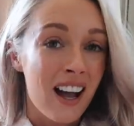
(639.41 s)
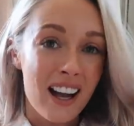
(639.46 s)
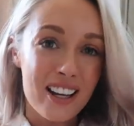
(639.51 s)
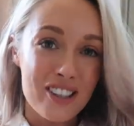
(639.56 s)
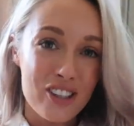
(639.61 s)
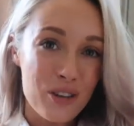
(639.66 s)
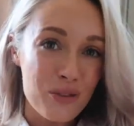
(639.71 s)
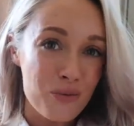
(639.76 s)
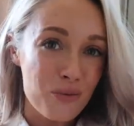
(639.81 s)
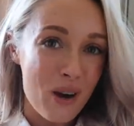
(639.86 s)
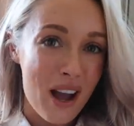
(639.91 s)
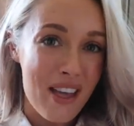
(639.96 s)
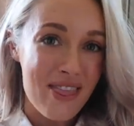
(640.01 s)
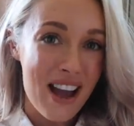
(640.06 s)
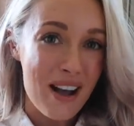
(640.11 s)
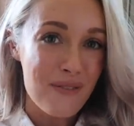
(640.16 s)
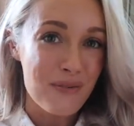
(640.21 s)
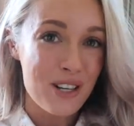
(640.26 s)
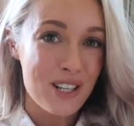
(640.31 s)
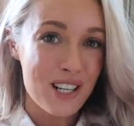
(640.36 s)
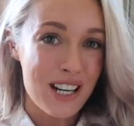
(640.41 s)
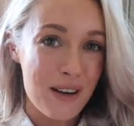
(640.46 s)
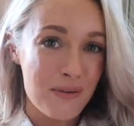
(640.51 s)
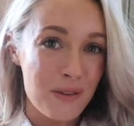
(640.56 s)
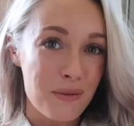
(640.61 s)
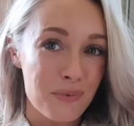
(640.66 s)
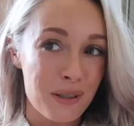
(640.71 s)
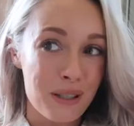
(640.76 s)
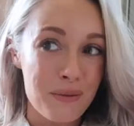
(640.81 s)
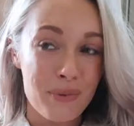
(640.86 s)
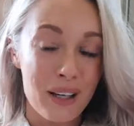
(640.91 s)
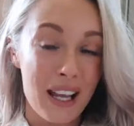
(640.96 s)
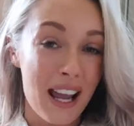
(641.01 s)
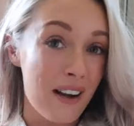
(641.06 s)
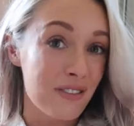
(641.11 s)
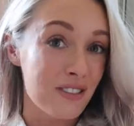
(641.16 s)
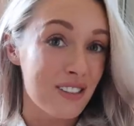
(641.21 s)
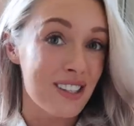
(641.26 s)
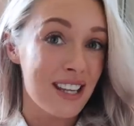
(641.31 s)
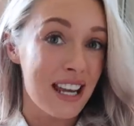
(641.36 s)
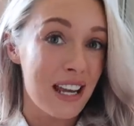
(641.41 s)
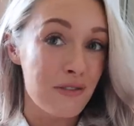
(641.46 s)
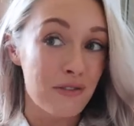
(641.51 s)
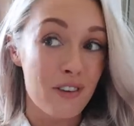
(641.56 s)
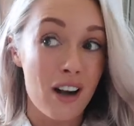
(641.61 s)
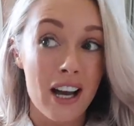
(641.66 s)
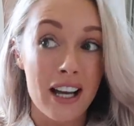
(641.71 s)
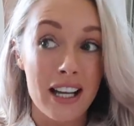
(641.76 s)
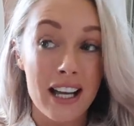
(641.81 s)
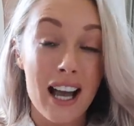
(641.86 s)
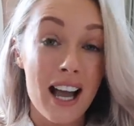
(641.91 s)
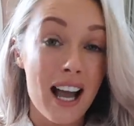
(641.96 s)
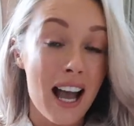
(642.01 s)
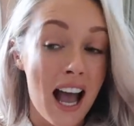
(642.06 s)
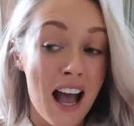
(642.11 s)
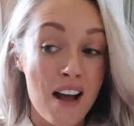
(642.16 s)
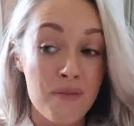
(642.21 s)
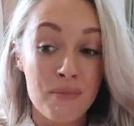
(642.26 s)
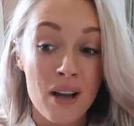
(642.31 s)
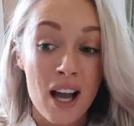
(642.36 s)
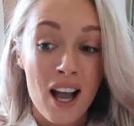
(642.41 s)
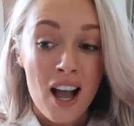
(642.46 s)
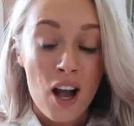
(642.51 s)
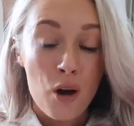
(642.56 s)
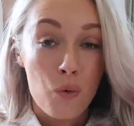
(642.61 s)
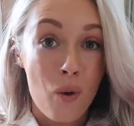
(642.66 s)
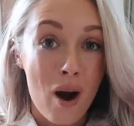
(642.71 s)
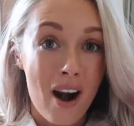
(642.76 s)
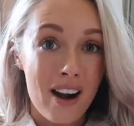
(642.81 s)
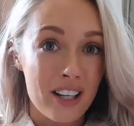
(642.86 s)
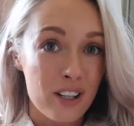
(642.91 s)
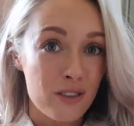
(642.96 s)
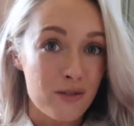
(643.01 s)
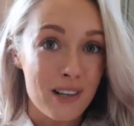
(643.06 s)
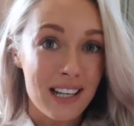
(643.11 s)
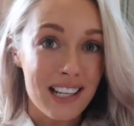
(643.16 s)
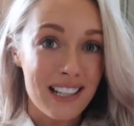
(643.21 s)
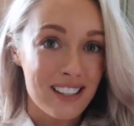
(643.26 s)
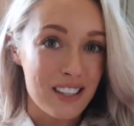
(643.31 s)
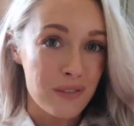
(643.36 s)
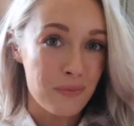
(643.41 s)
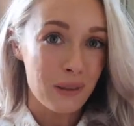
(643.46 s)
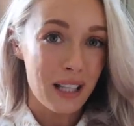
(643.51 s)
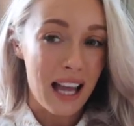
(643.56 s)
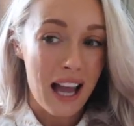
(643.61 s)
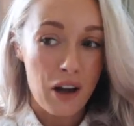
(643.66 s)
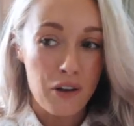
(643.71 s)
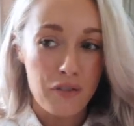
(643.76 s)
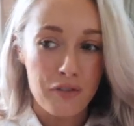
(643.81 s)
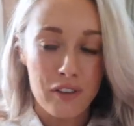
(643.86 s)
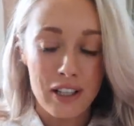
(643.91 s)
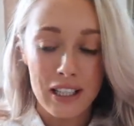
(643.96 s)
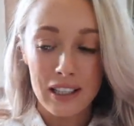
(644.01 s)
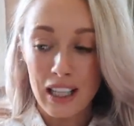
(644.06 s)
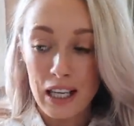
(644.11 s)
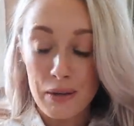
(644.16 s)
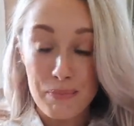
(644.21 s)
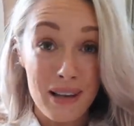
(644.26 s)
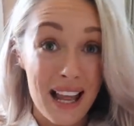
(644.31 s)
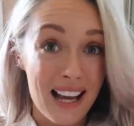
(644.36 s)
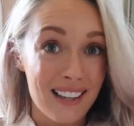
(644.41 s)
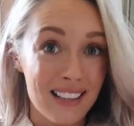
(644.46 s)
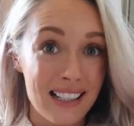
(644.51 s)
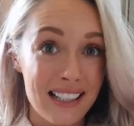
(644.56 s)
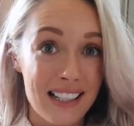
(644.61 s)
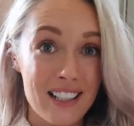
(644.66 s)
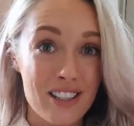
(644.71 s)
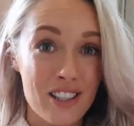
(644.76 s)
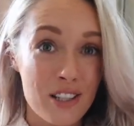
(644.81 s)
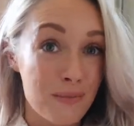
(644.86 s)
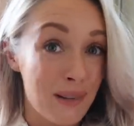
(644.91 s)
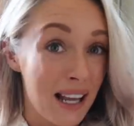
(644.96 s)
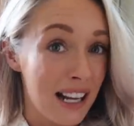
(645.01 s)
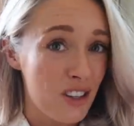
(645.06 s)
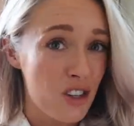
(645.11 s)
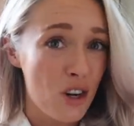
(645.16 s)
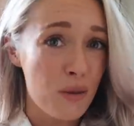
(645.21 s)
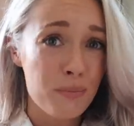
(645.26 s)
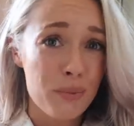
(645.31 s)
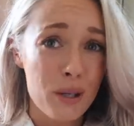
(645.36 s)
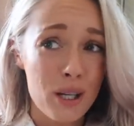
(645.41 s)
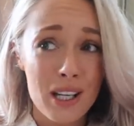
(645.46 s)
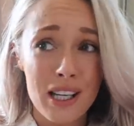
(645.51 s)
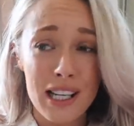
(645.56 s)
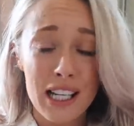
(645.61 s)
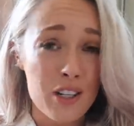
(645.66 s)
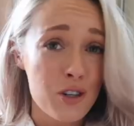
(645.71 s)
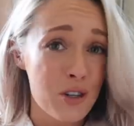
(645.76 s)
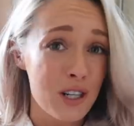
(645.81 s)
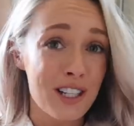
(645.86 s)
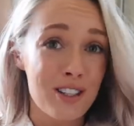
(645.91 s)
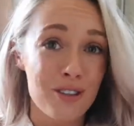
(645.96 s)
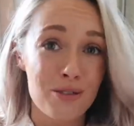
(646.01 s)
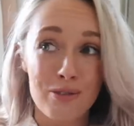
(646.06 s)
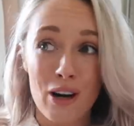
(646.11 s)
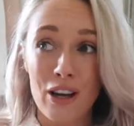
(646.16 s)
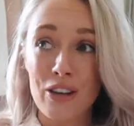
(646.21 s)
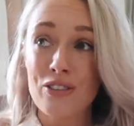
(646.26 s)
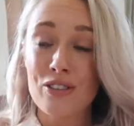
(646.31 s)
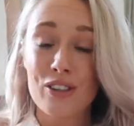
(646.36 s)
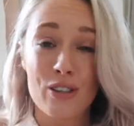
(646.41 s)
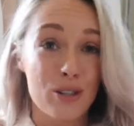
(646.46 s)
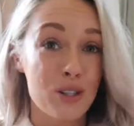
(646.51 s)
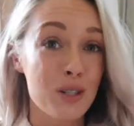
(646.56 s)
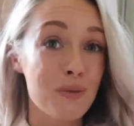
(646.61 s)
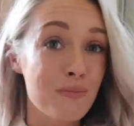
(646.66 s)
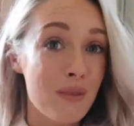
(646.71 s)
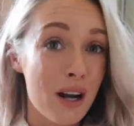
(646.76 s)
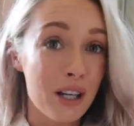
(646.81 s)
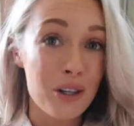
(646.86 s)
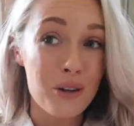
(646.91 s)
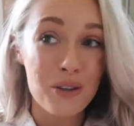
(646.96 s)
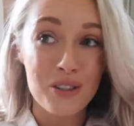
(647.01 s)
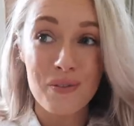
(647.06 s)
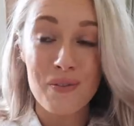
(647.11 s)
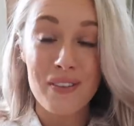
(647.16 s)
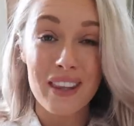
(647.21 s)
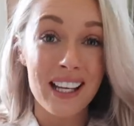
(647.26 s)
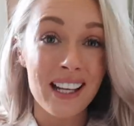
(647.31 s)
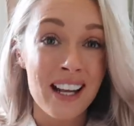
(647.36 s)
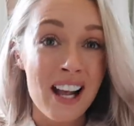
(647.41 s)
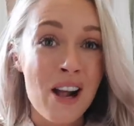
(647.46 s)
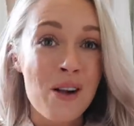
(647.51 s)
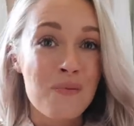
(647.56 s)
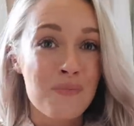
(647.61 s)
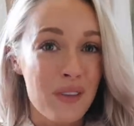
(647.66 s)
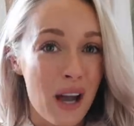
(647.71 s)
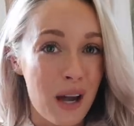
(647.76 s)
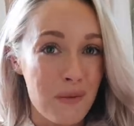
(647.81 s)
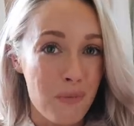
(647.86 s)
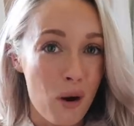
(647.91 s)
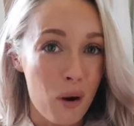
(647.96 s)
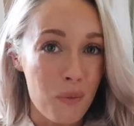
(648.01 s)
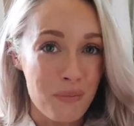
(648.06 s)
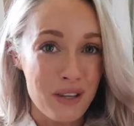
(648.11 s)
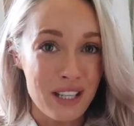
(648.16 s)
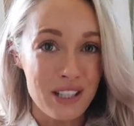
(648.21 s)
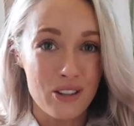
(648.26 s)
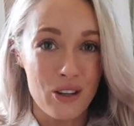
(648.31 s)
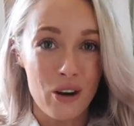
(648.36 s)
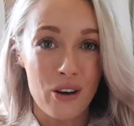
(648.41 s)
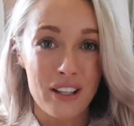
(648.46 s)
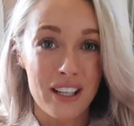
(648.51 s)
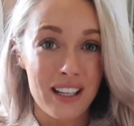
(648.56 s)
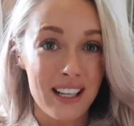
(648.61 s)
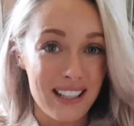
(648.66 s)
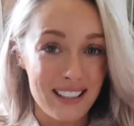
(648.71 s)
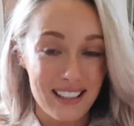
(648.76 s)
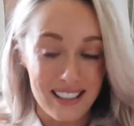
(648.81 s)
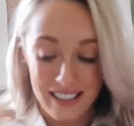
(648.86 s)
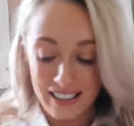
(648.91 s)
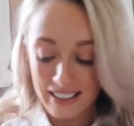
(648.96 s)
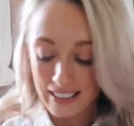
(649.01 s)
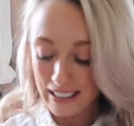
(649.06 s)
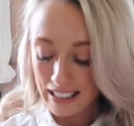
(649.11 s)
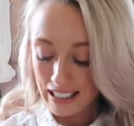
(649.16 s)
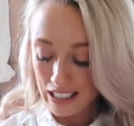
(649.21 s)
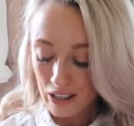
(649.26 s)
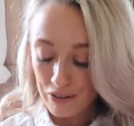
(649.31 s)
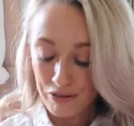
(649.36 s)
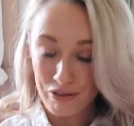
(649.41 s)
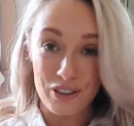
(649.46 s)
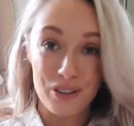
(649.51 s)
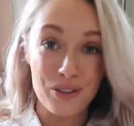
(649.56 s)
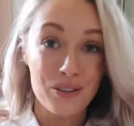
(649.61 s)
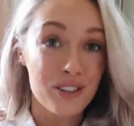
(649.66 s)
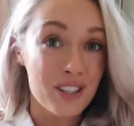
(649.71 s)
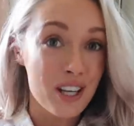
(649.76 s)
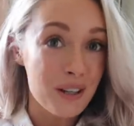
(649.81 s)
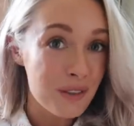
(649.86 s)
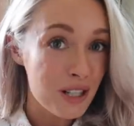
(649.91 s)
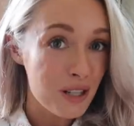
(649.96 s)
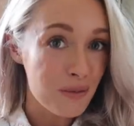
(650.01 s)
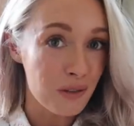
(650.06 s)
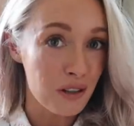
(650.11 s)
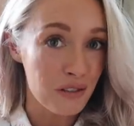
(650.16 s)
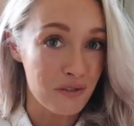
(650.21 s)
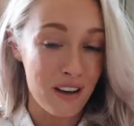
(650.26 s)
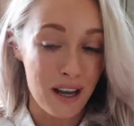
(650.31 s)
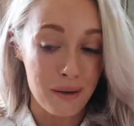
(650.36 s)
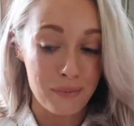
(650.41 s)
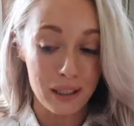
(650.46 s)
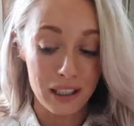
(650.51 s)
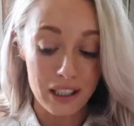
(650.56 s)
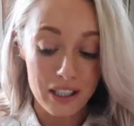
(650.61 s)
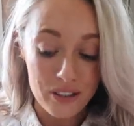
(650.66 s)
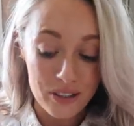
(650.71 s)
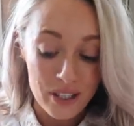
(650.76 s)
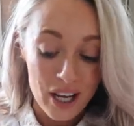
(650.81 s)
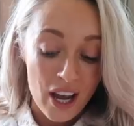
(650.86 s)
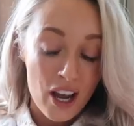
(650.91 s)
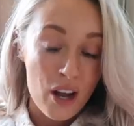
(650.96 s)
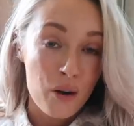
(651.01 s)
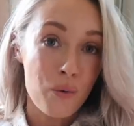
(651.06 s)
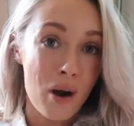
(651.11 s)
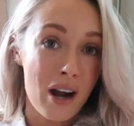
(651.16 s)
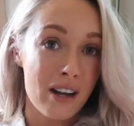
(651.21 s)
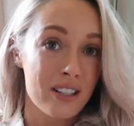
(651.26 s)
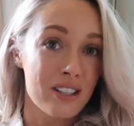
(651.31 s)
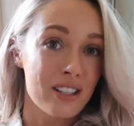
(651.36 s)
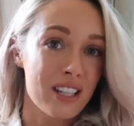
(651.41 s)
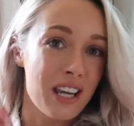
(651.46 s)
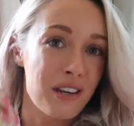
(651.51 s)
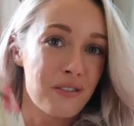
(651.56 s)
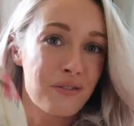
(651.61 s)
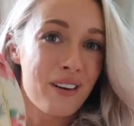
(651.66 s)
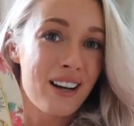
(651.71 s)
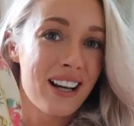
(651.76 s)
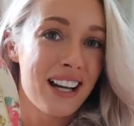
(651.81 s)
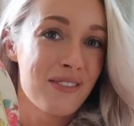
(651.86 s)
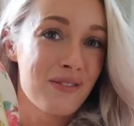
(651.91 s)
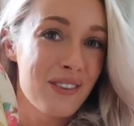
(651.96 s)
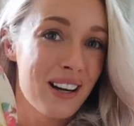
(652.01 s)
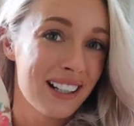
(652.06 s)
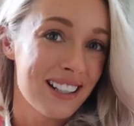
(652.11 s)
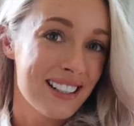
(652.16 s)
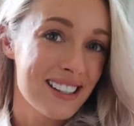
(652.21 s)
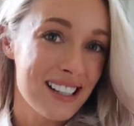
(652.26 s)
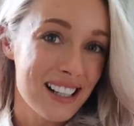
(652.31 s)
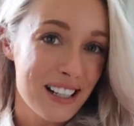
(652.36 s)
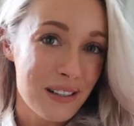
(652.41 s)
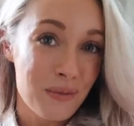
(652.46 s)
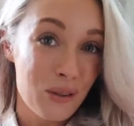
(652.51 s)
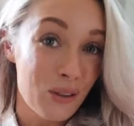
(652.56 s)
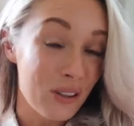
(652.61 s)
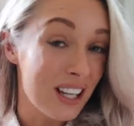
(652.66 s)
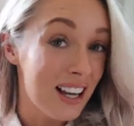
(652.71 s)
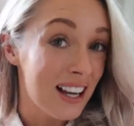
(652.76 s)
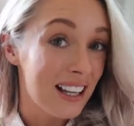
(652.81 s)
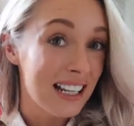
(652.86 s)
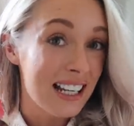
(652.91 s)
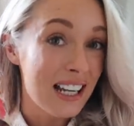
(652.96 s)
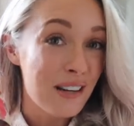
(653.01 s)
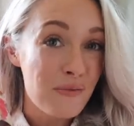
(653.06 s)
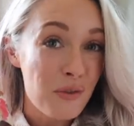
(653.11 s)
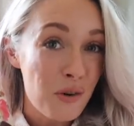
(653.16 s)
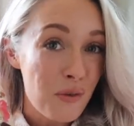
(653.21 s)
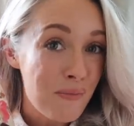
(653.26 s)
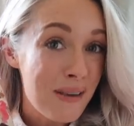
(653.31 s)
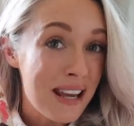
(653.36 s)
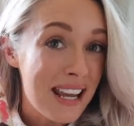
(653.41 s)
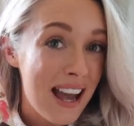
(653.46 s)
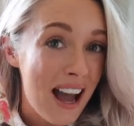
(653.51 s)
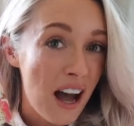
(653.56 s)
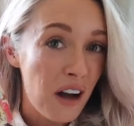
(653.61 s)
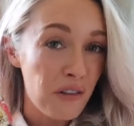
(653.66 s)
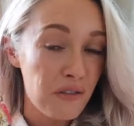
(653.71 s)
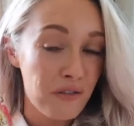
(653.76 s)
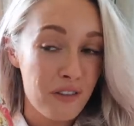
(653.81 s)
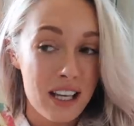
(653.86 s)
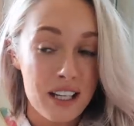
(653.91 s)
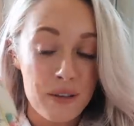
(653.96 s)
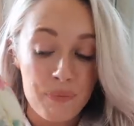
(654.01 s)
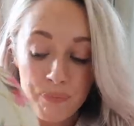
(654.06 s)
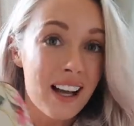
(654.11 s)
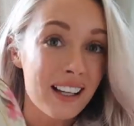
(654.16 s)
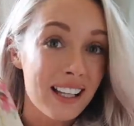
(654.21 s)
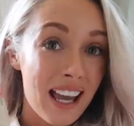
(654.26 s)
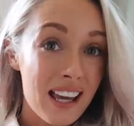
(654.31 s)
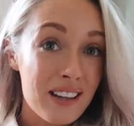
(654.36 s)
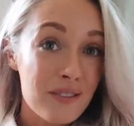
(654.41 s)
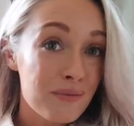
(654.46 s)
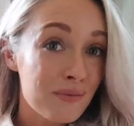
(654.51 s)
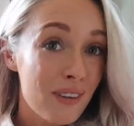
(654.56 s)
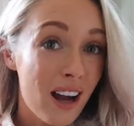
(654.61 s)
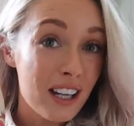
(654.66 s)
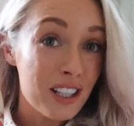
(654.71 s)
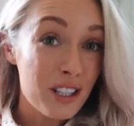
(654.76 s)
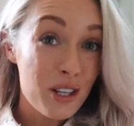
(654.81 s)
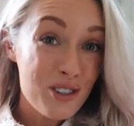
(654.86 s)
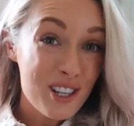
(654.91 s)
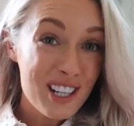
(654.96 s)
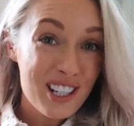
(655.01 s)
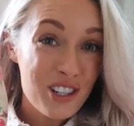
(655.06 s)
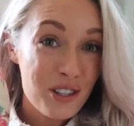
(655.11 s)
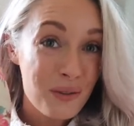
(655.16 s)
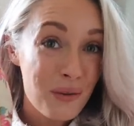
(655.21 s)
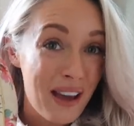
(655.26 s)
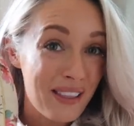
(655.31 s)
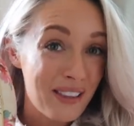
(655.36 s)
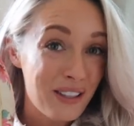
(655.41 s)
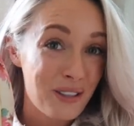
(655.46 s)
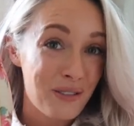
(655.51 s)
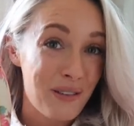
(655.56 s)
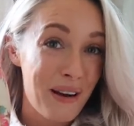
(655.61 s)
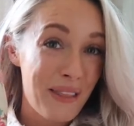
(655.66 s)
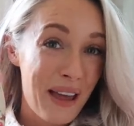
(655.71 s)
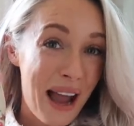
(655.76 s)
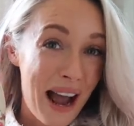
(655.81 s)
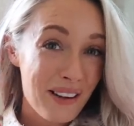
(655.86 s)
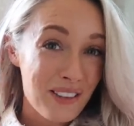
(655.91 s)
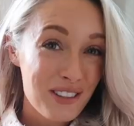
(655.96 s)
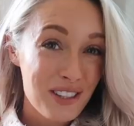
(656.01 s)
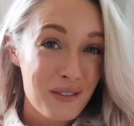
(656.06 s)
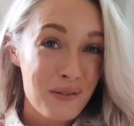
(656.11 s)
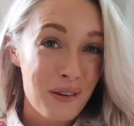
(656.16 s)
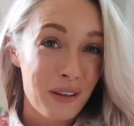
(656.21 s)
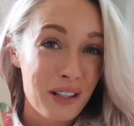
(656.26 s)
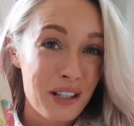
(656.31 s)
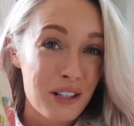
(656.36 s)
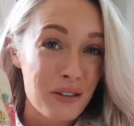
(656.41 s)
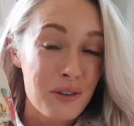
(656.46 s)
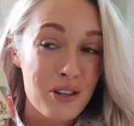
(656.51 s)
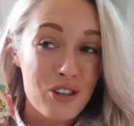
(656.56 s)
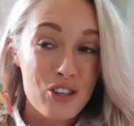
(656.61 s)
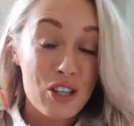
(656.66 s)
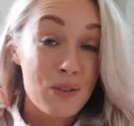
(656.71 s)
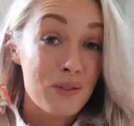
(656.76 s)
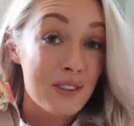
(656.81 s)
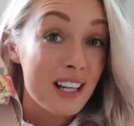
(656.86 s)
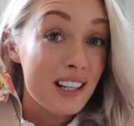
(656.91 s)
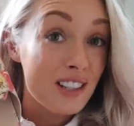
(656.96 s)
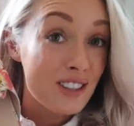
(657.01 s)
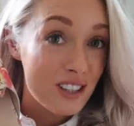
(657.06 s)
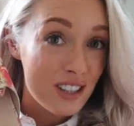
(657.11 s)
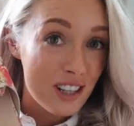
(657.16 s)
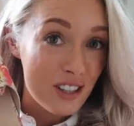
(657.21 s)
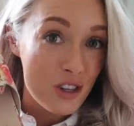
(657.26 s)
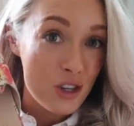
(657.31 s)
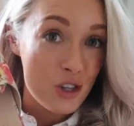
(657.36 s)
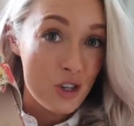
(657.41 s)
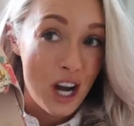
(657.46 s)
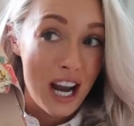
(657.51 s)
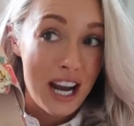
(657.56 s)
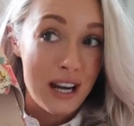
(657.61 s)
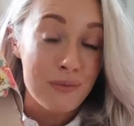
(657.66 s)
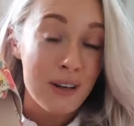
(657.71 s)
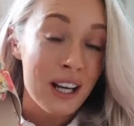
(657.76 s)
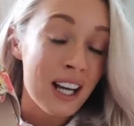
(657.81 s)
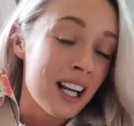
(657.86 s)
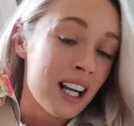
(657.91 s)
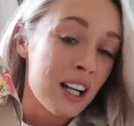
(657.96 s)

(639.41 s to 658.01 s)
I don't wear that much leopard print, but I have to say if I am wearing a really simple outfit like black leggings and a black jumper, literally to run to the supermarket or something, I pop these on and instantly I feel so much more fabulous. Whereas if I'm wearing a slightly more girly and more me outfit, again, I usually just wear these around the house, to be honest, which seems like such a shame.